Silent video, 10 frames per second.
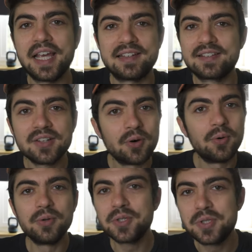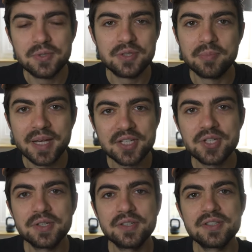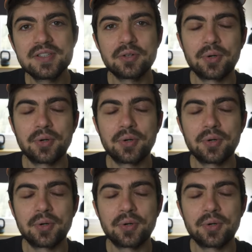get all the shoes you mentioned,